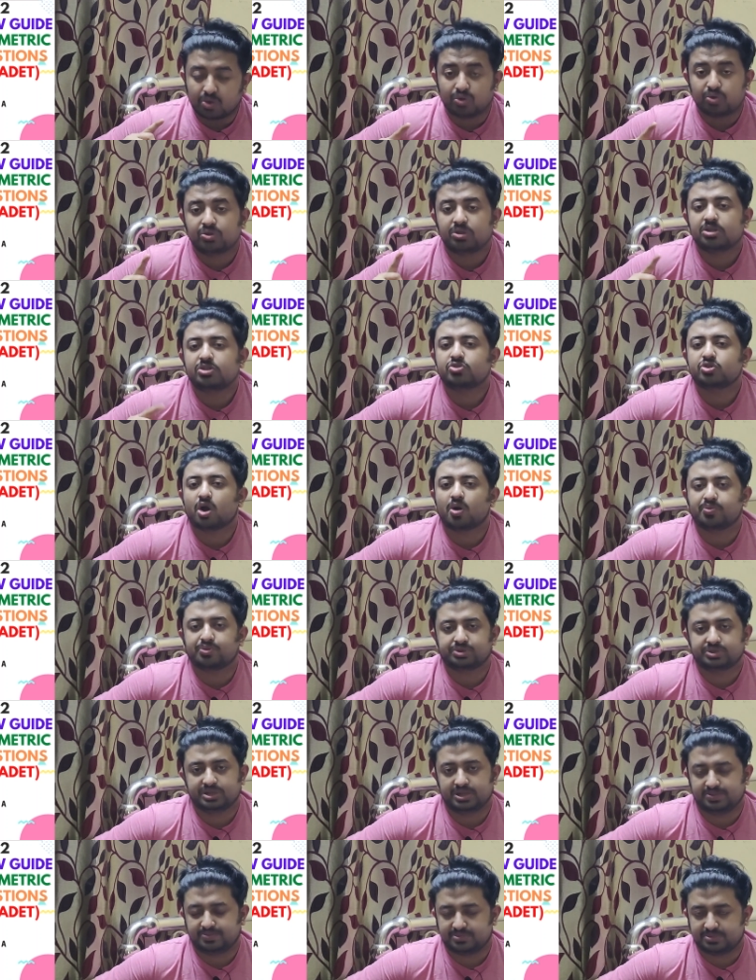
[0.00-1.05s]
go to the
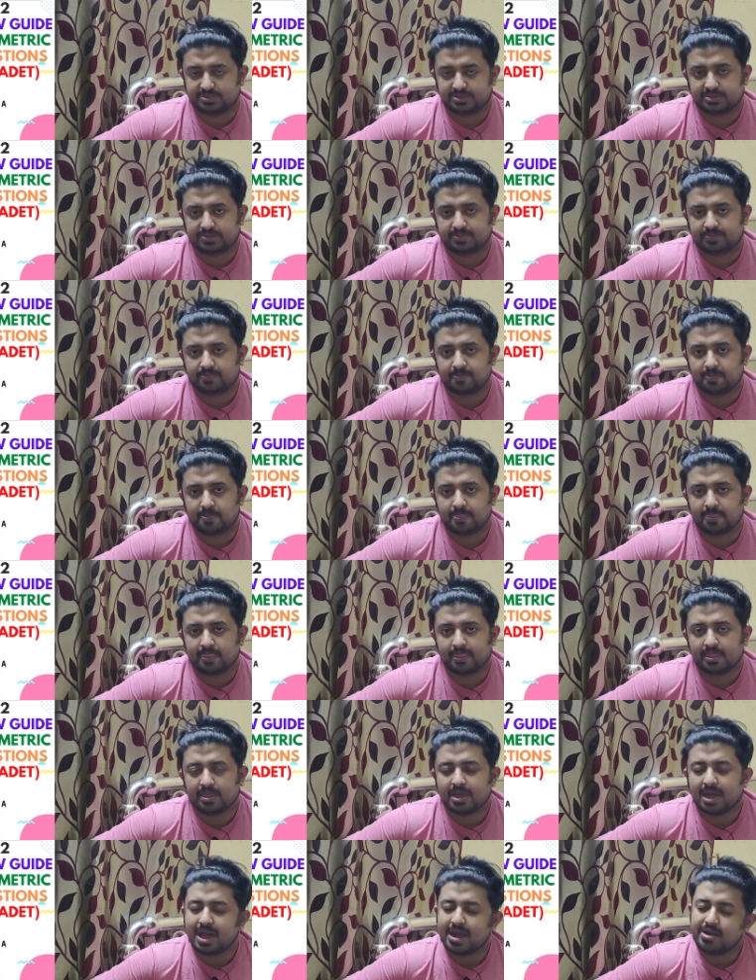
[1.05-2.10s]
job ships.
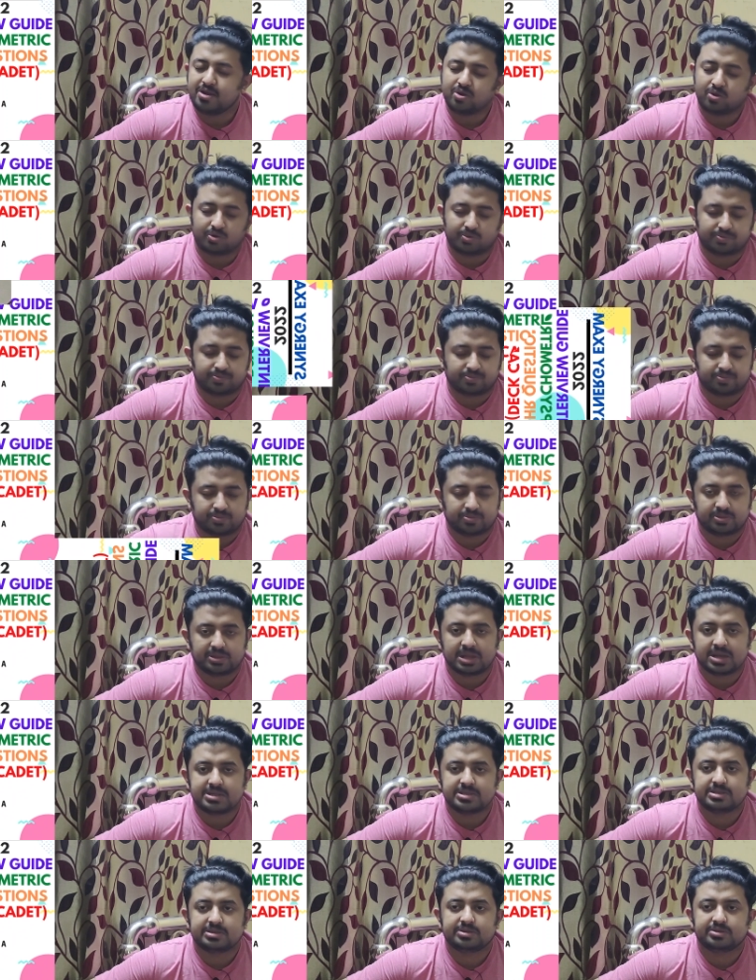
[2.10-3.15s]
I know
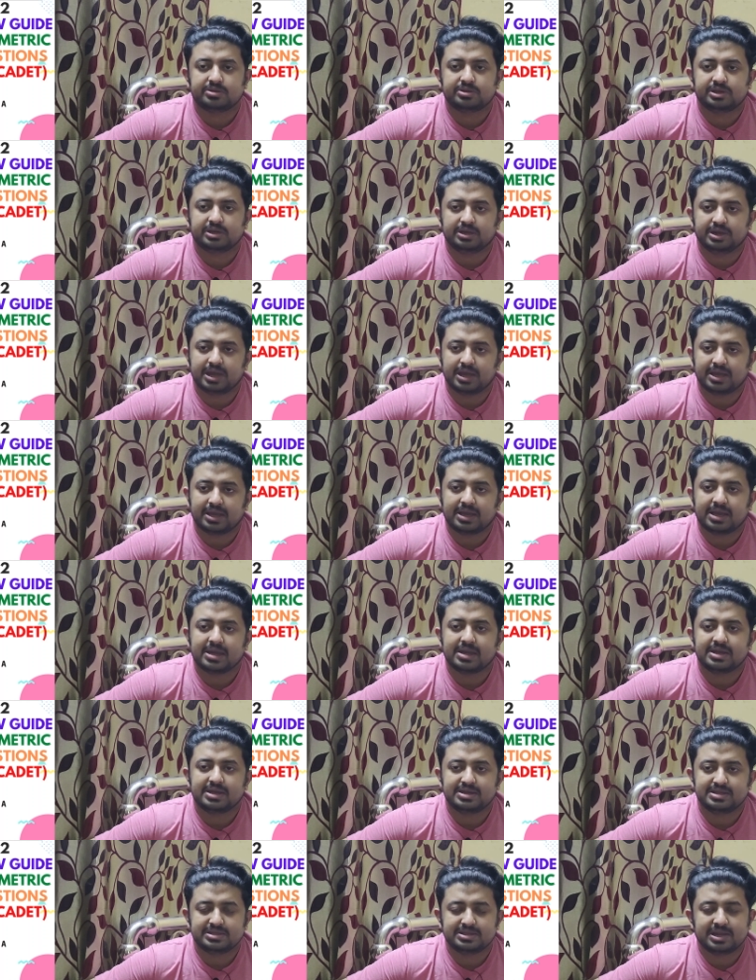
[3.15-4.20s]
there is
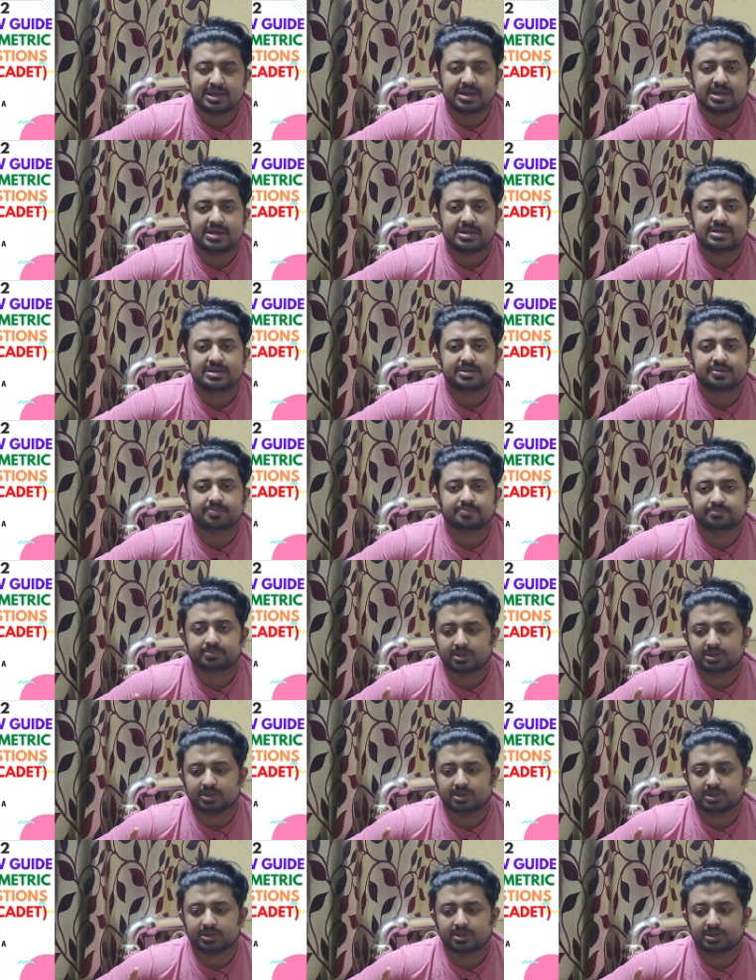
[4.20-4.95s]
decker indicated